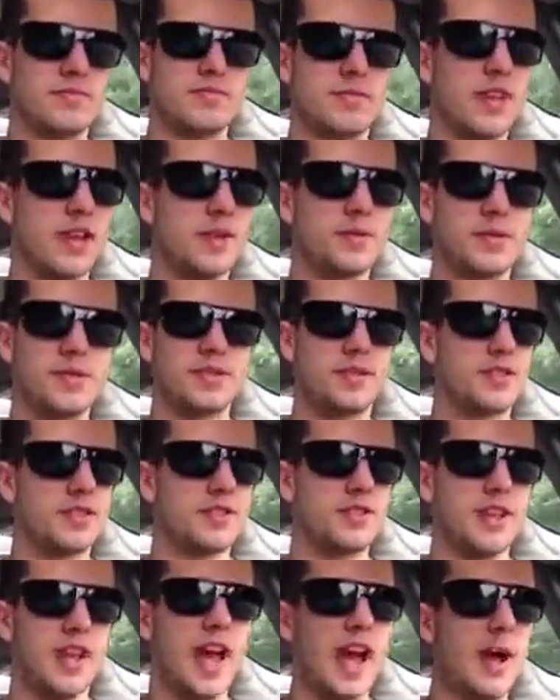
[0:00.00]
That was
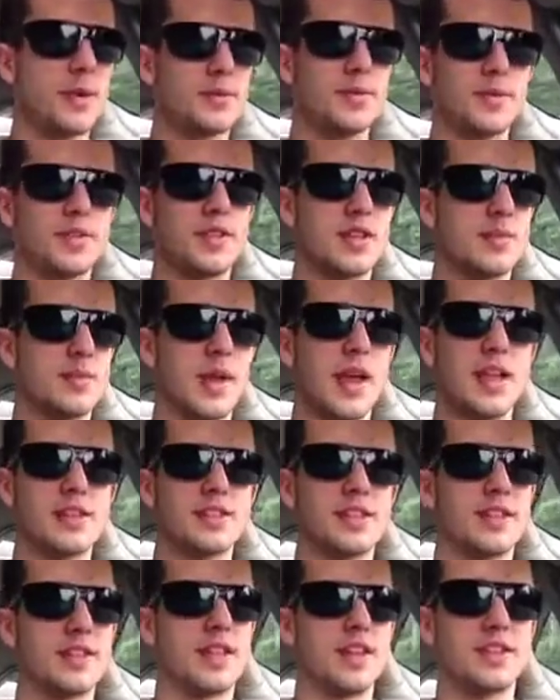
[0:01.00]
just absolutely
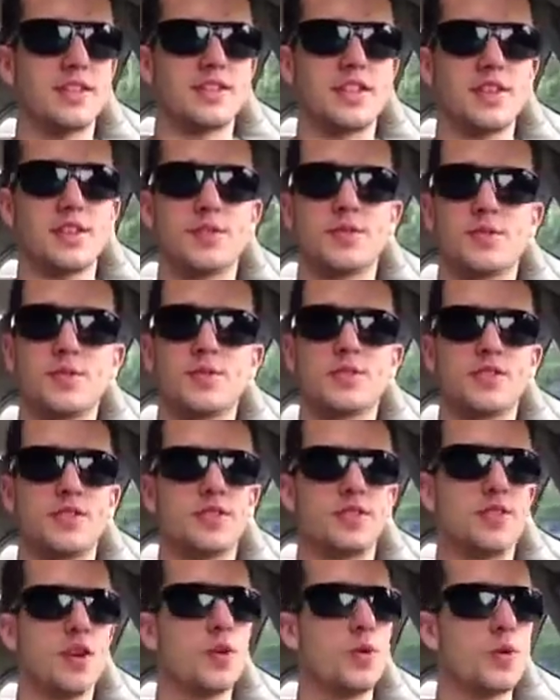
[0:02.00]
amazing. That Sears was
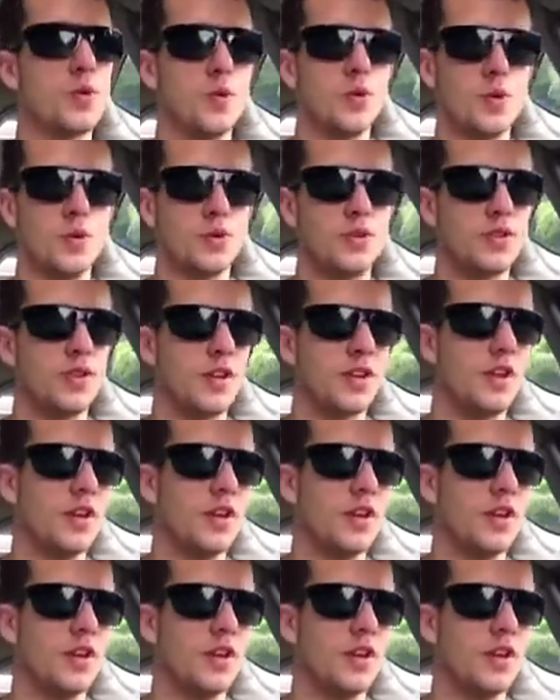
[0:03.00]
just so cool.